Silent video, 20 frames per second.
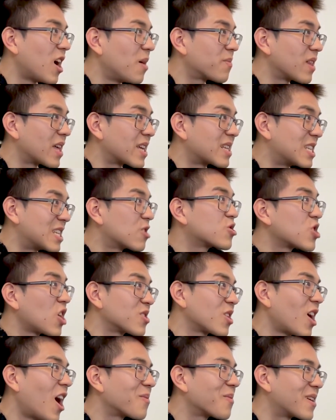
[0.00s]
like near
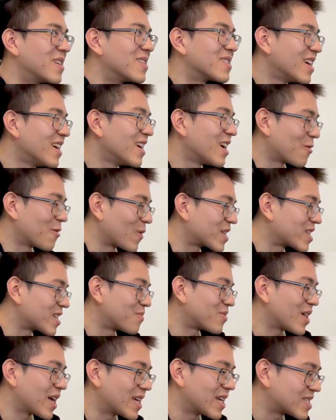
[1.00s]
Johns Hopkins. I rented a
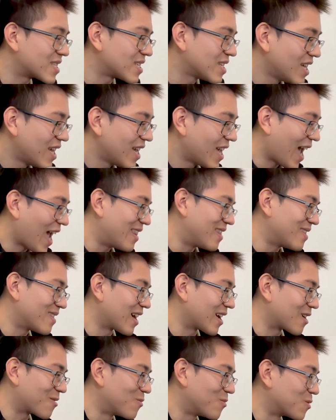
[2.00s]
place and
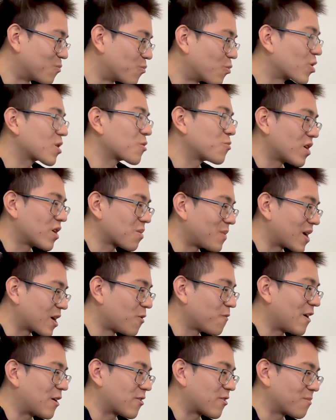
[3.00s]
like would work with my
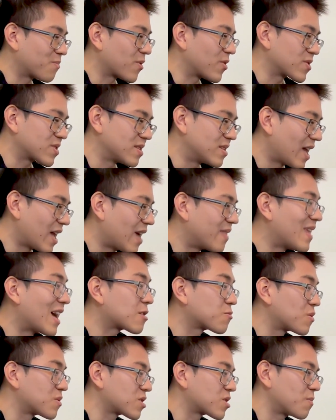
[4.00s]
co-founder in person. And
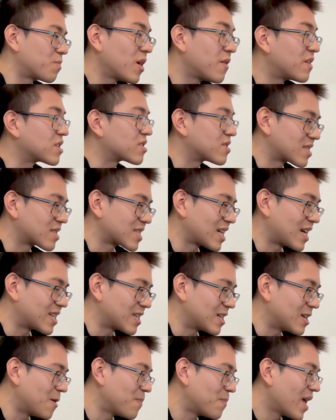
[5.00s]
that's when we started pivoting to this
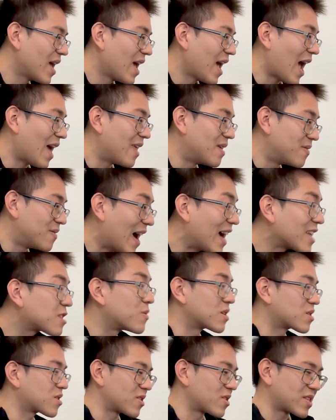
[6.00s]
idea. And then that's
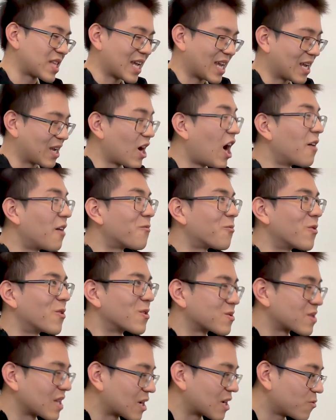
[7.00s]
when it started taking off, where
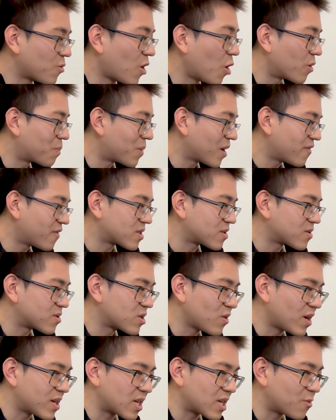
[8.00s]
it's like, oh, we pivoted to this
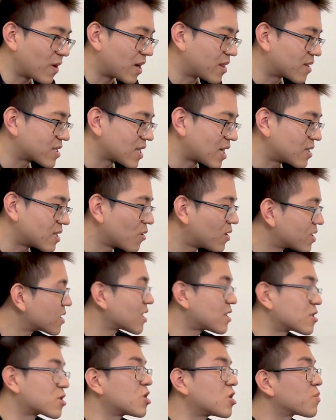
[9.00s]
new idea. Wait, this new idea
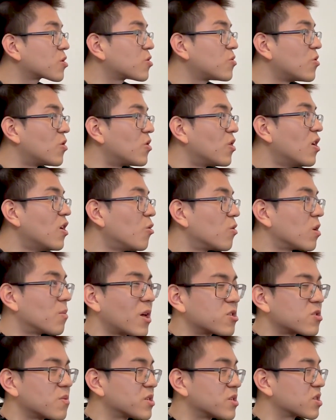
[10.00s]
sounds super cool. We
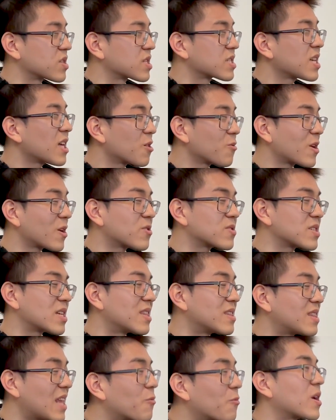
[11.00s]
applied to a bunch of accelerators
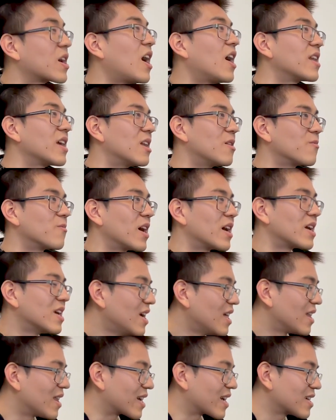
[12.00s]
and then we got in, right?
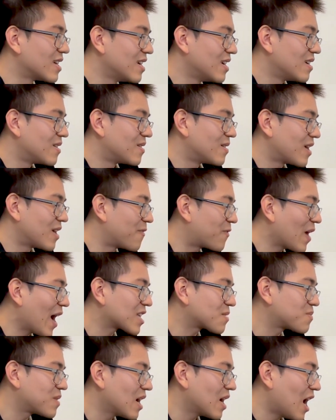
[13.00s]
Like if you
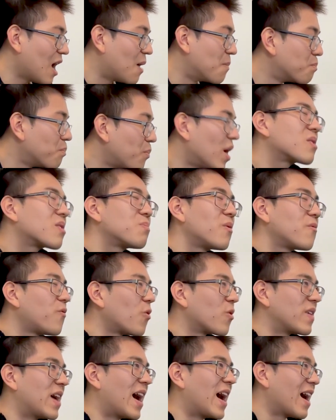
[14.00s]
asked me a month
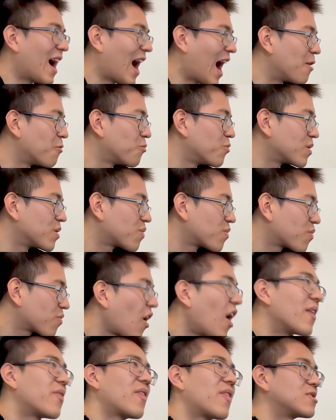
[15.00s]
before that, I would
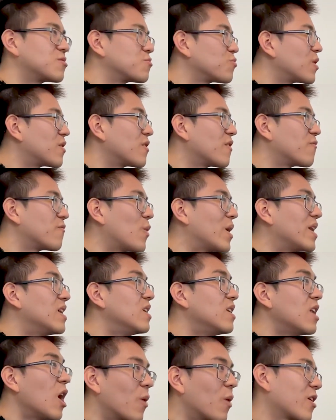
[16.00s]
thought this would have went
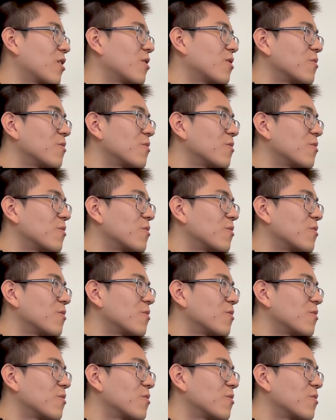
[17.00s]
nowhere,